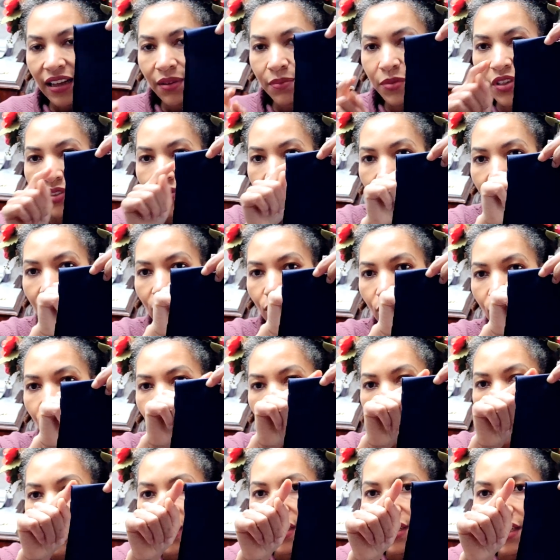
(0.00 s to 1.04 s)
I'm just going to
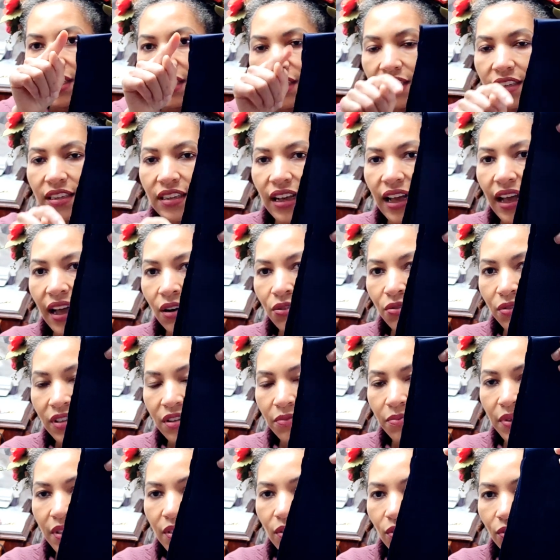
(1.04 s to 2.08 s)
do the
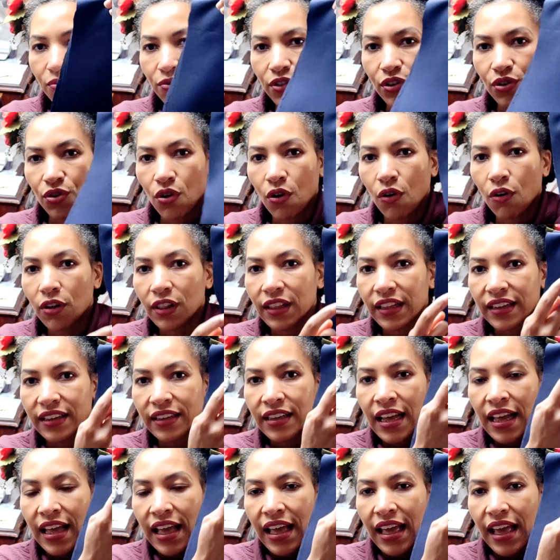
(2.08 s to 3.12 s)
outer bits of the collar
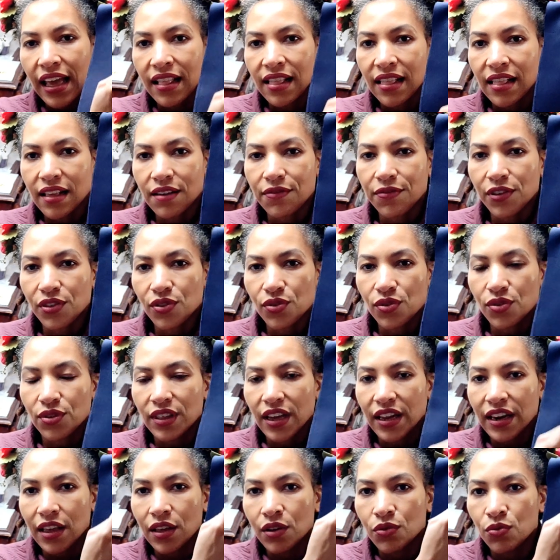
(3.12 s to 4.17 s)
and leave it so
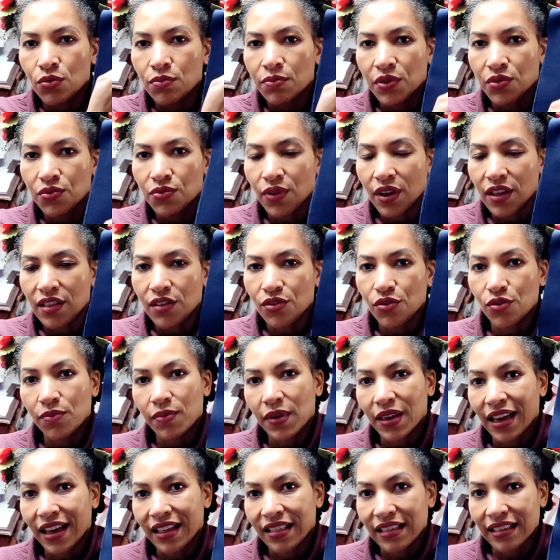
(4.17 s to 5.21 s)
that it will be ready to
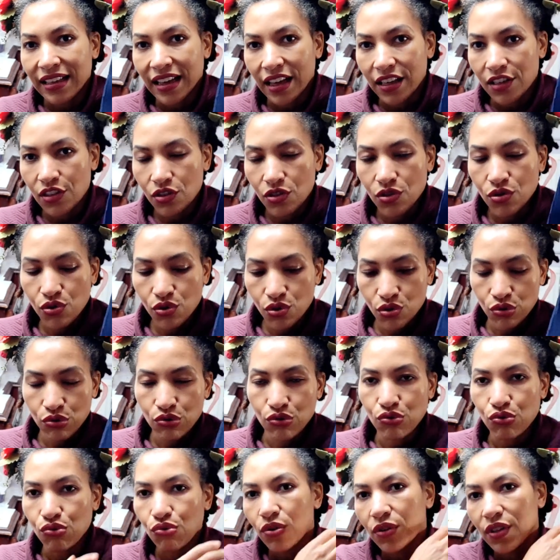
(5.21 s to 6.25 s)
be attached
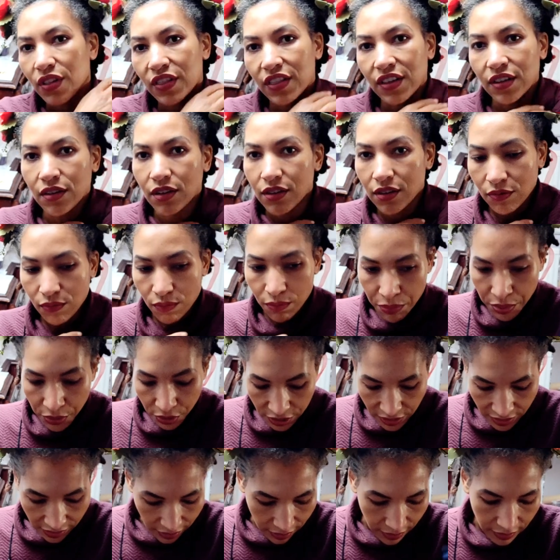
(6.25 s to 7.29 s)
to the
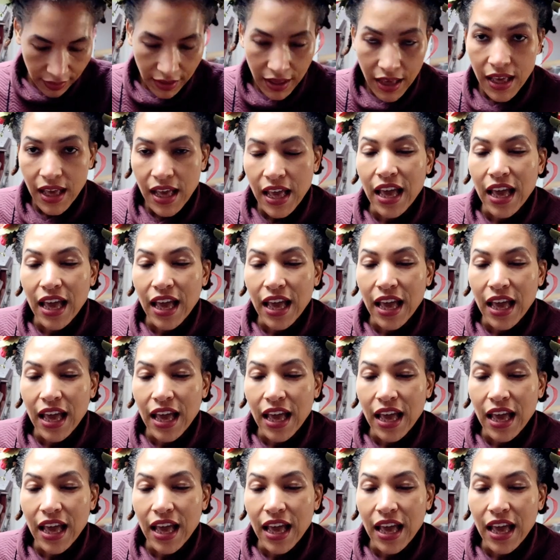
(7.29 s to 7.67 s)
bodice.